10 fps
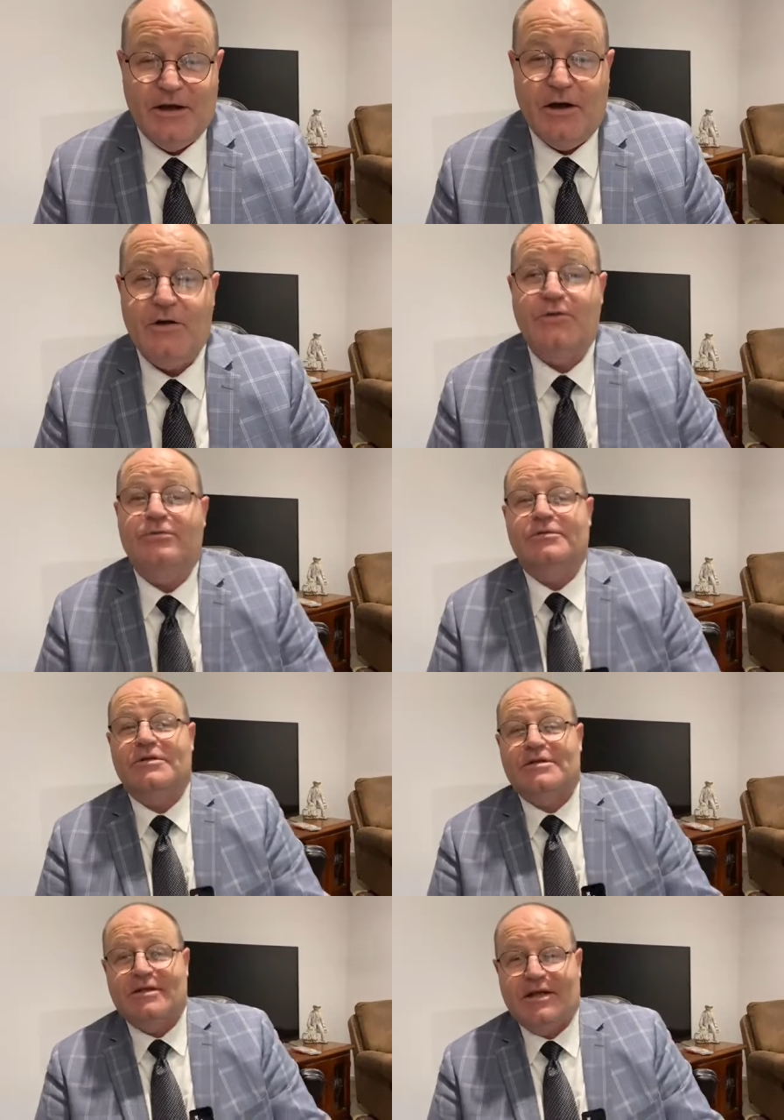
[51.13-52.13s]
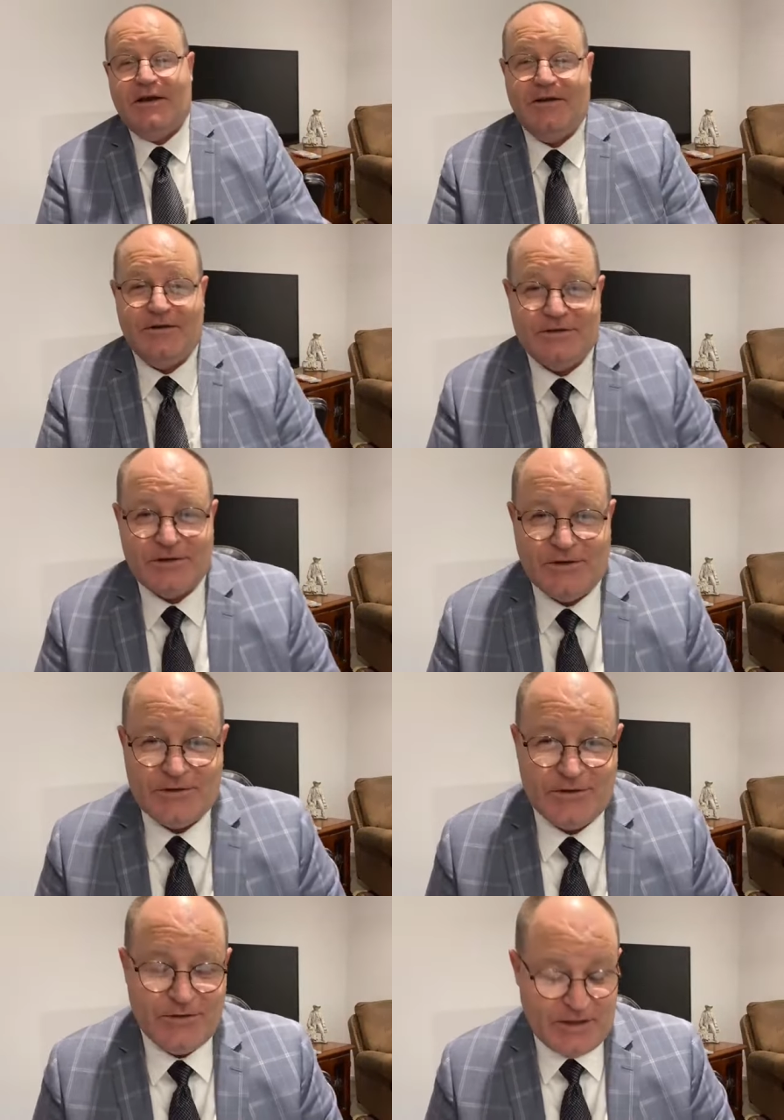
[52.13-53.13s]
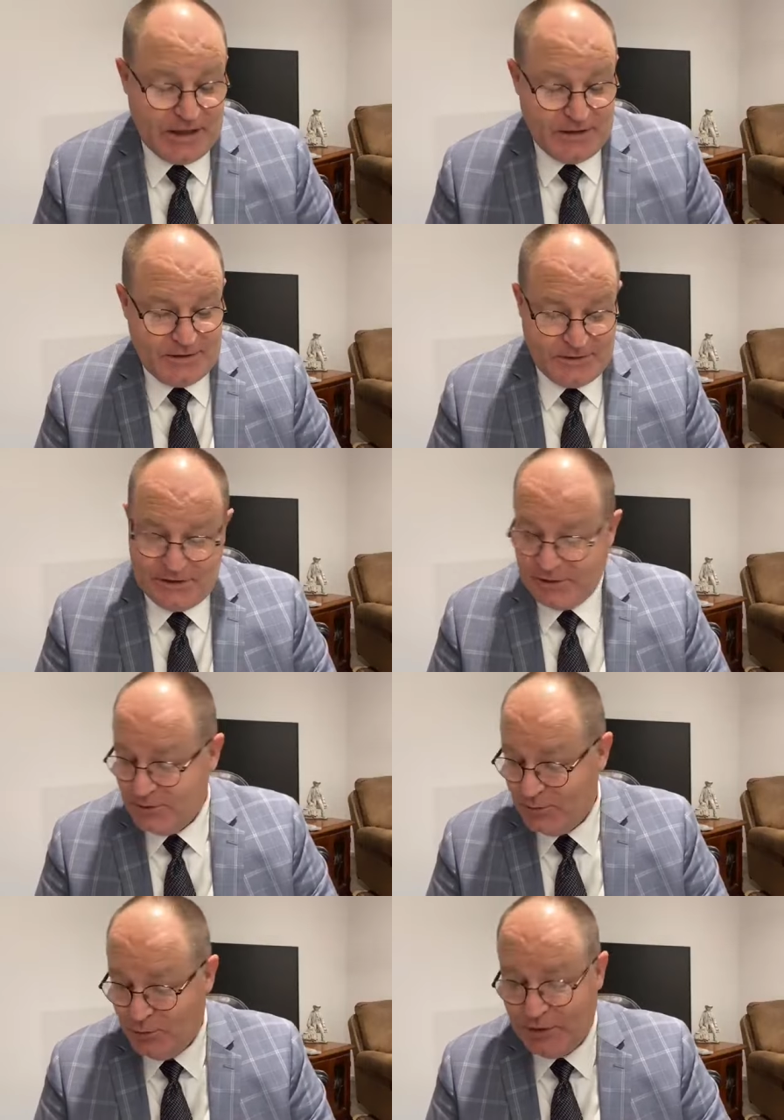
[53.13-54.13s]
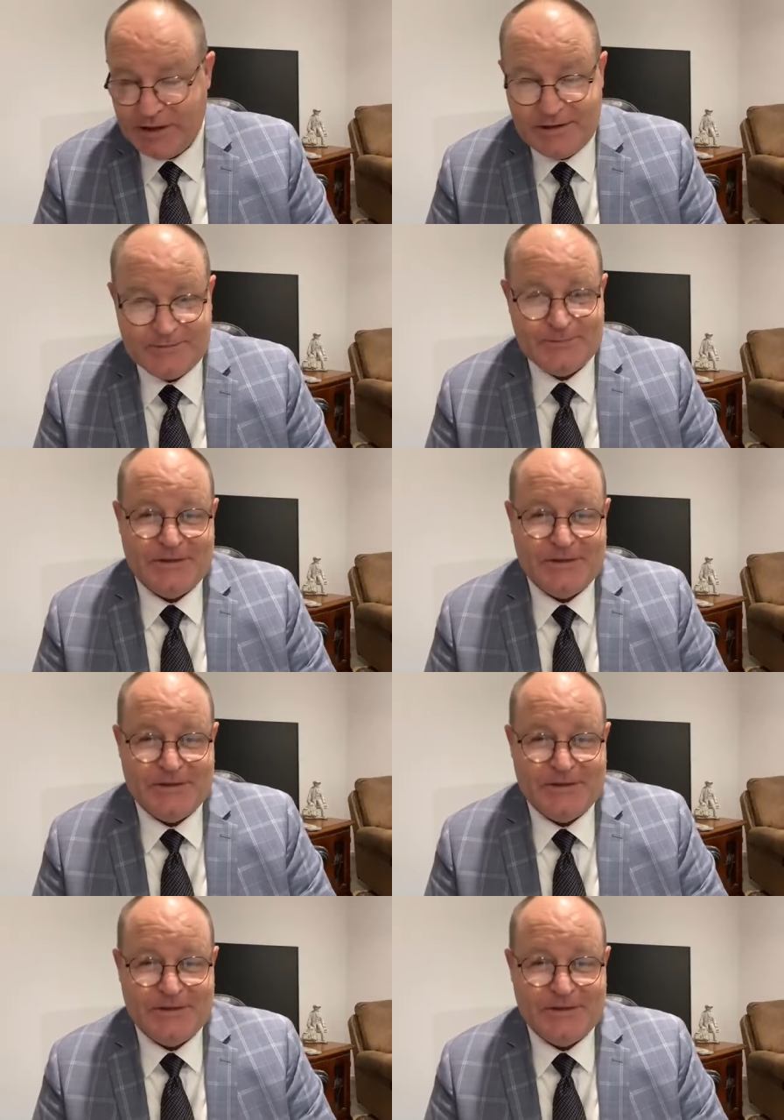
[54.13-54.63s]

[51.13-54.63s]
Oh, Sister Carolyn's on too. Hallelujah. Good morning.